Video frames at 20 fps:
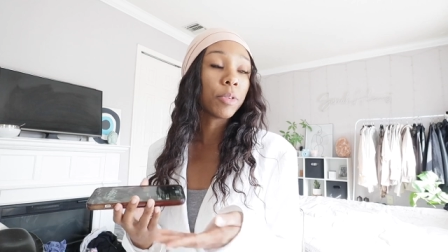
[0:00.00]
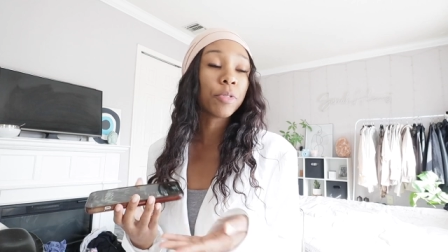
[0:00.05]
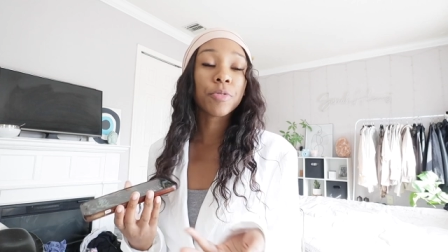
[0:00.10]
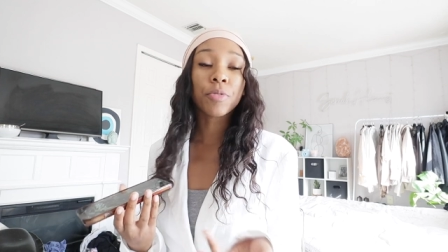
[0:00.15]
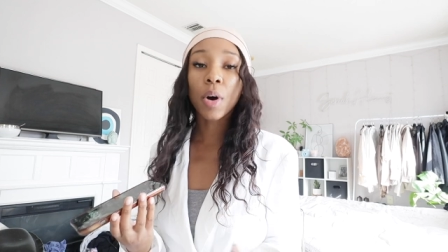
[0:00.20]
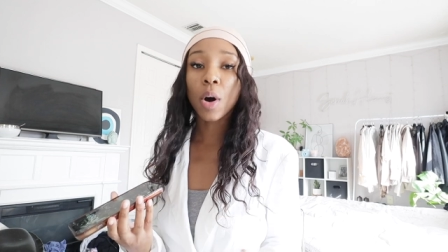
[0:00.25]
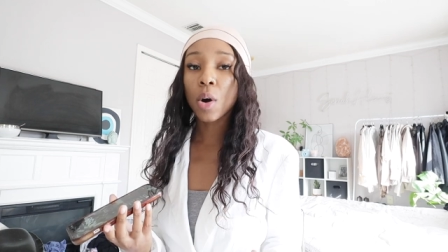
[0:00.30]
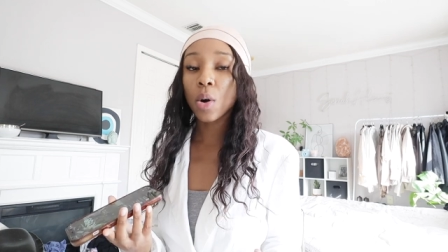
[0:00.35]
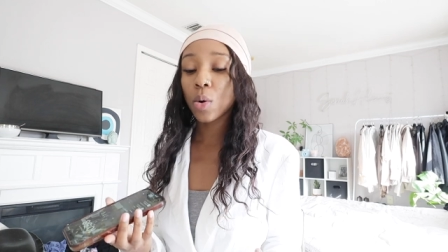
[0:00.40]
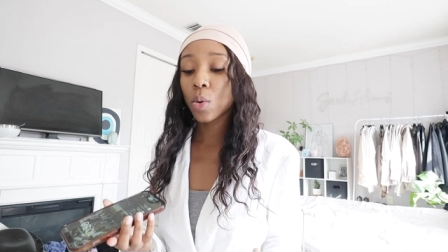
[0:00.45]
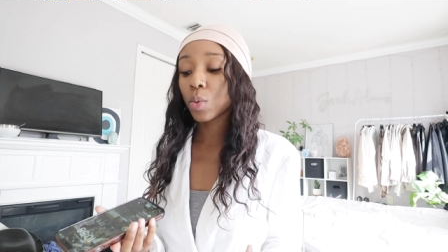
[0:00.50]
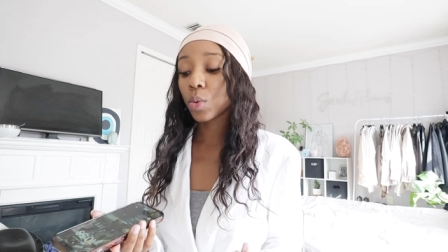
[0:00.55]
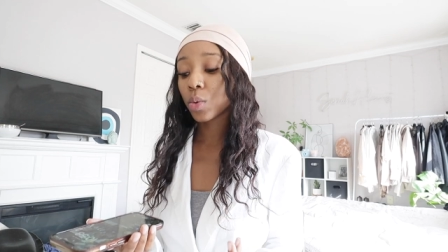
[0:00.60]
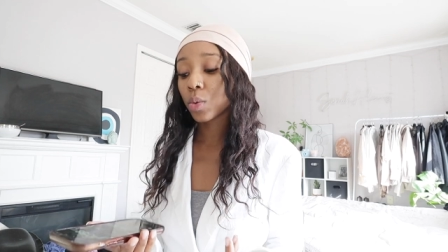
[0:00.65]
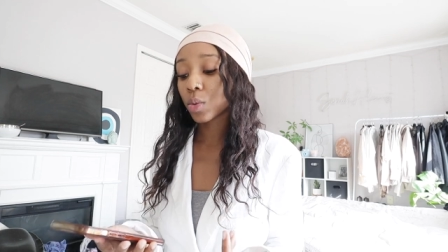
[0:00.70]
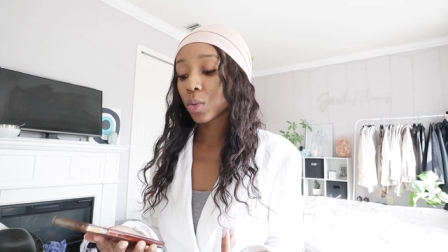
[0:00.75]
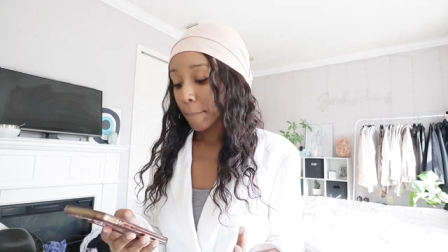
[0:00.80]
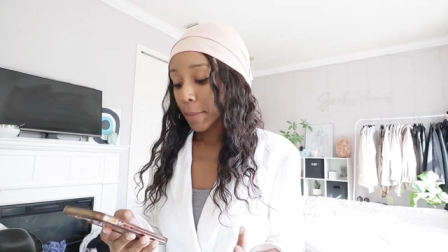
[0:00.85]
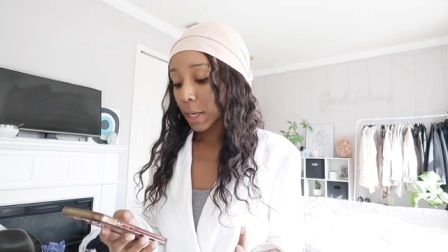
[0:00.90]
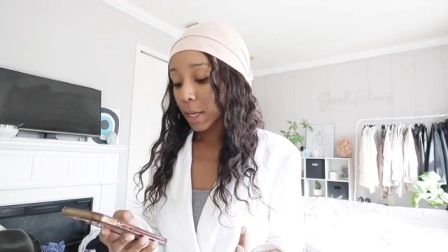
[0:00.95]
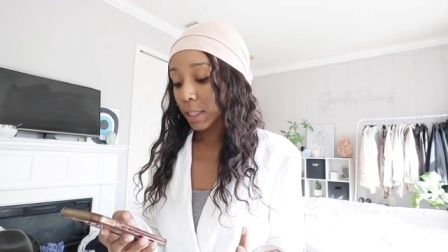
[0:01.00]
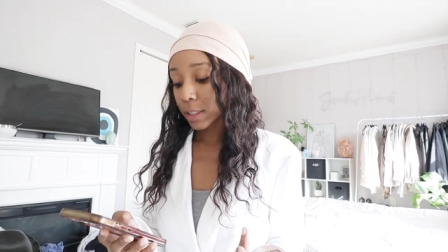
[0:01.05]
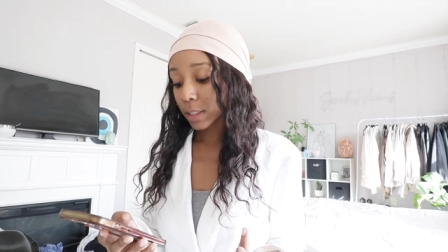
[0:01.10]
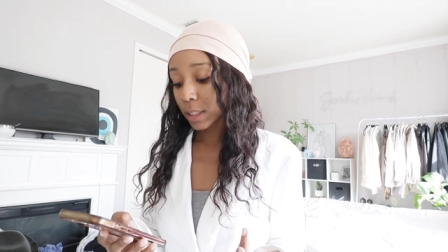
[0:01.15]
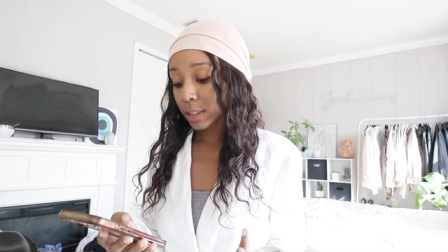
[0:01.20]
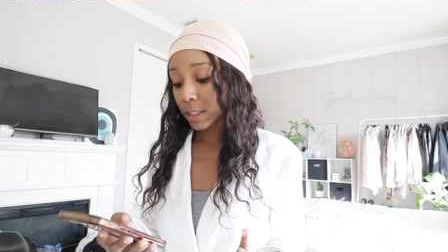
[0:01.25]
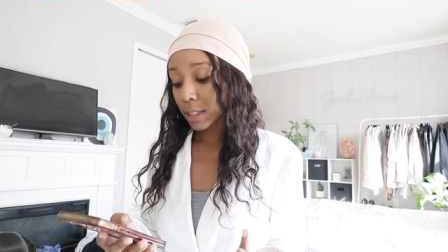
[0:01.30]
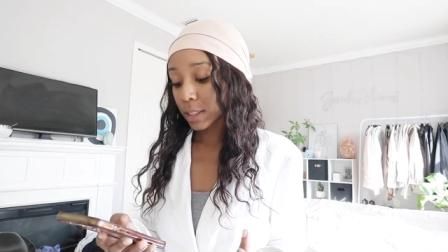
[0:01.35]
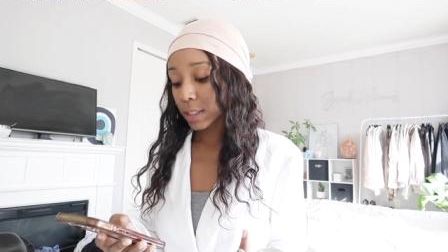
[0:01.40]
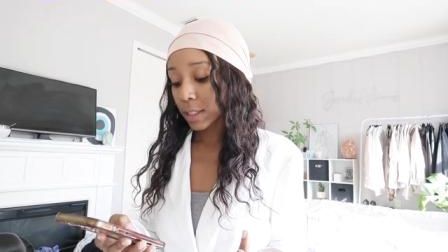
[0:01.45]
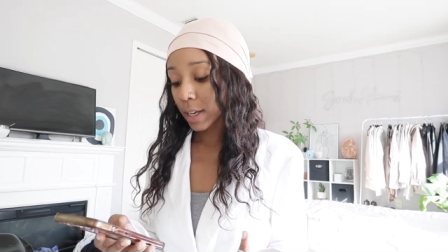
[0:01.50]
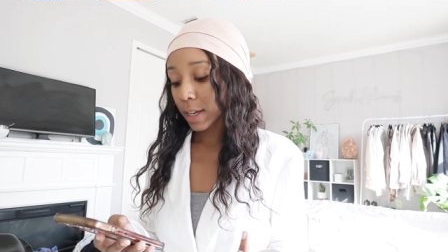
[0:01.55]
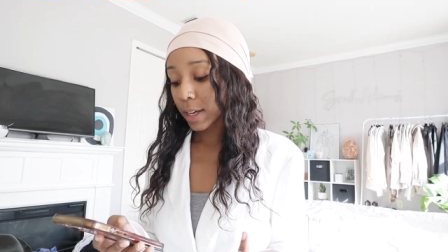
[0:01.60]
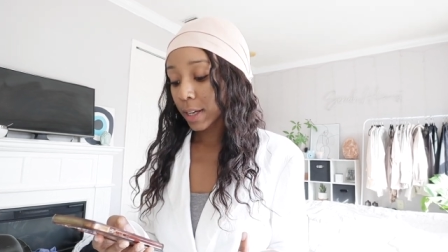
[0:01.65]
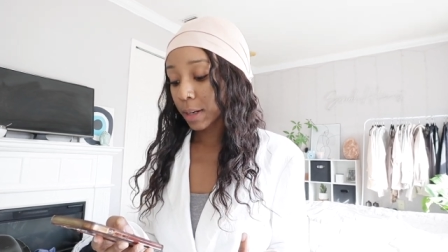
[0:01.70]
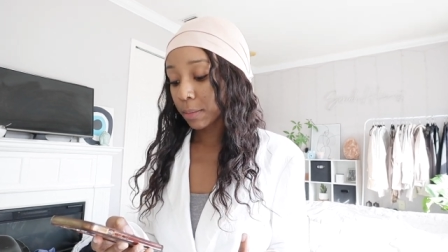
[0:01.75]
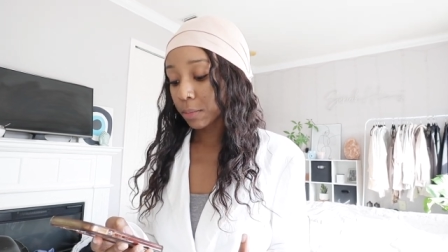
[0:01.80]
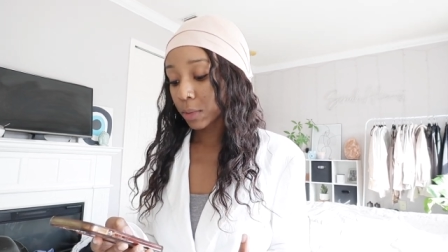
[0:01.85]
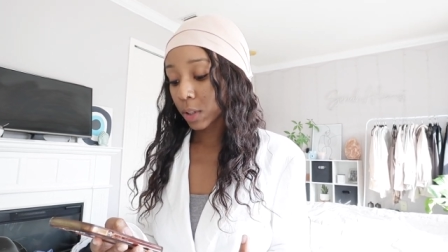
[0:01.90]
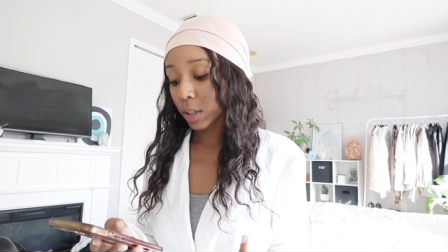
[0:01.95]
the phone because as I
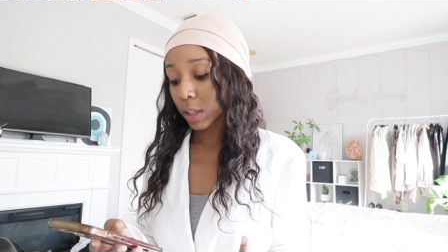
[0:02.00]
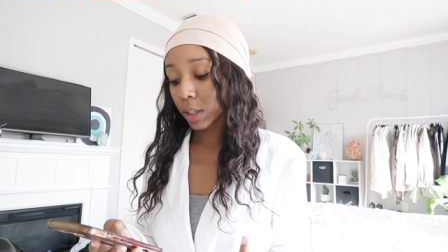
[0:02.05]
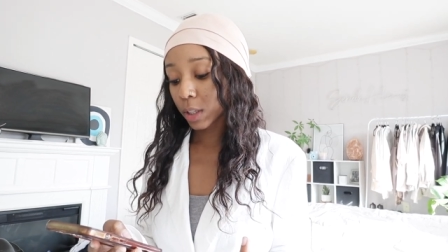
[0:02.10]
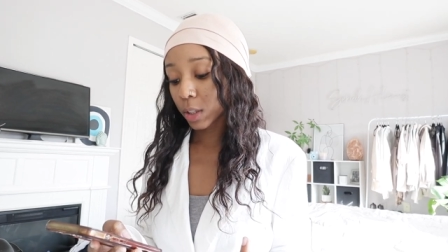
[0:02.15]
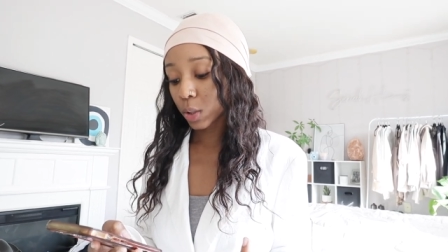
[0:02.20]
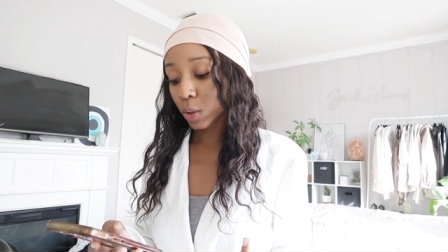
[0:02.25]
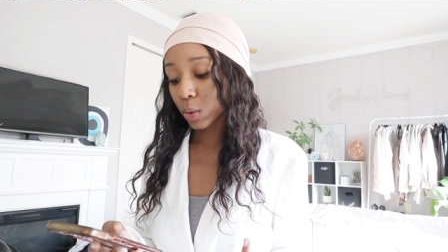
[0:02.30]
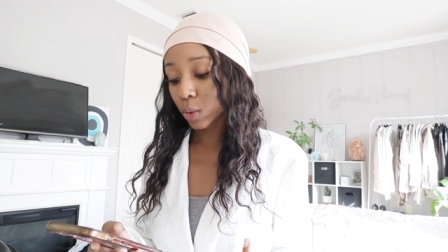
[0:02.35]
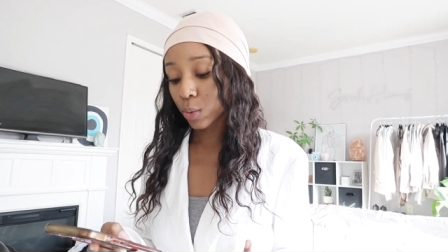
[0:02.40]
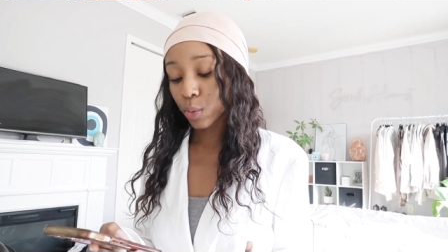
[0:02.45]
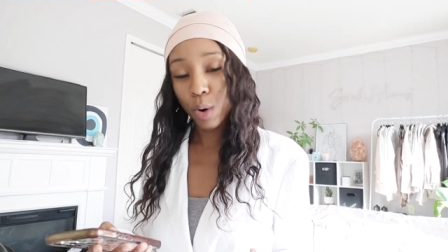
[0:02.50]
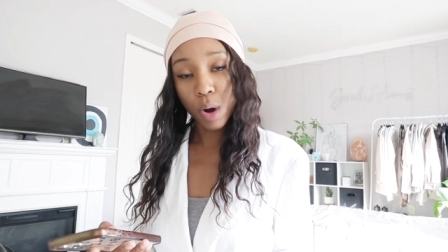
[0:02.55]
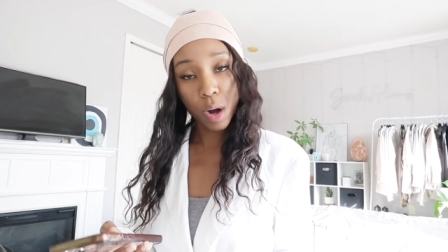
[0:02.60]
said I'm looking a little